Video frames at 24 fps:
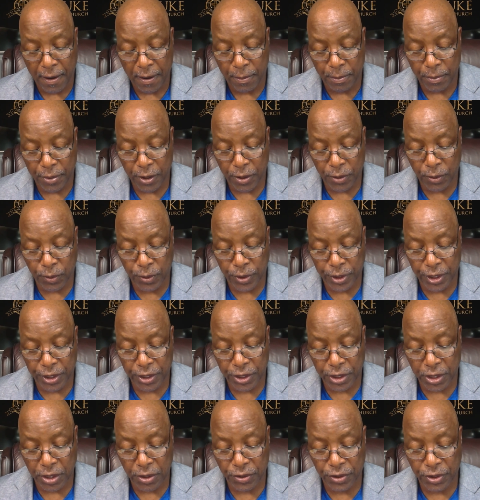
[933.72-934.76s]
But when he
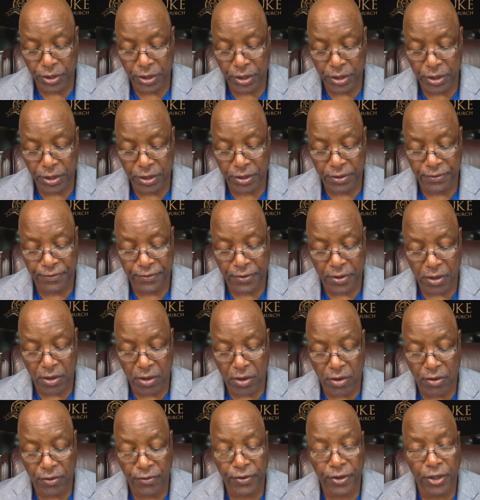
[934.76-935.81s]
saw Jesus afar
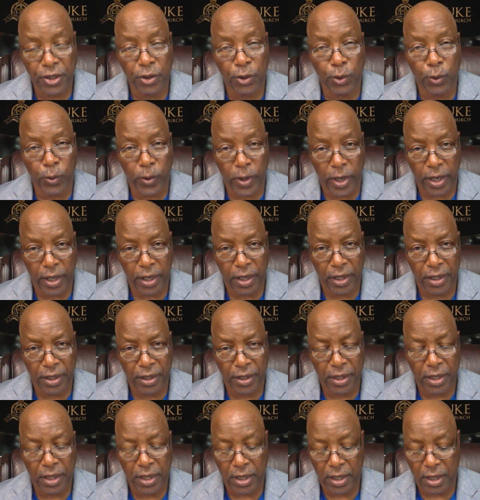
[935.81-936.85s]
off, he ran
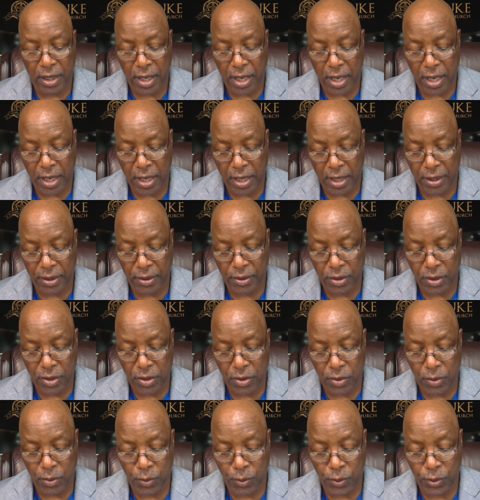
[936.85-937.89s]
and
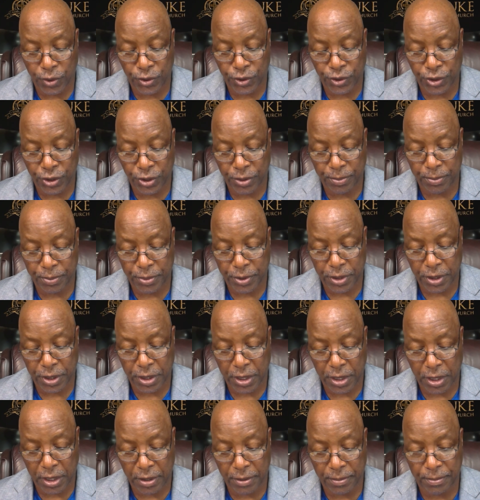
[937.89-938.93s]
worshipped
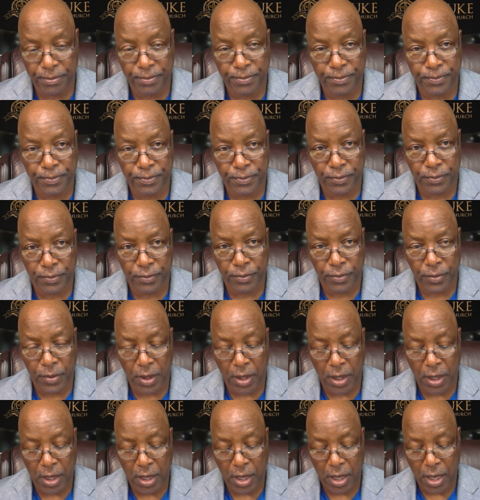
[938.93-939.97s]
him,
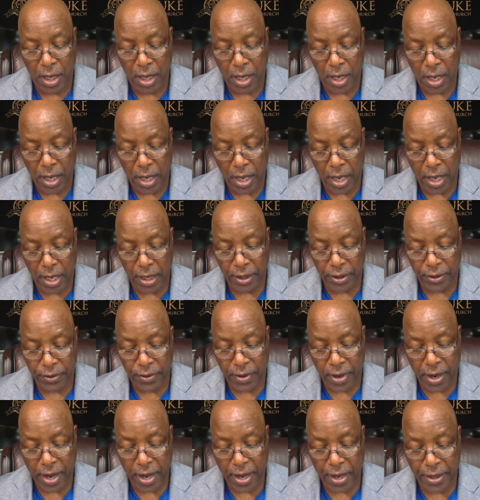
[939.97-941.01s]
and
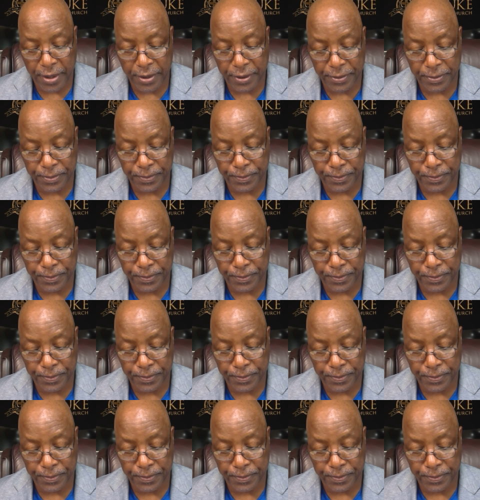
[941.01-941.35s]
cried,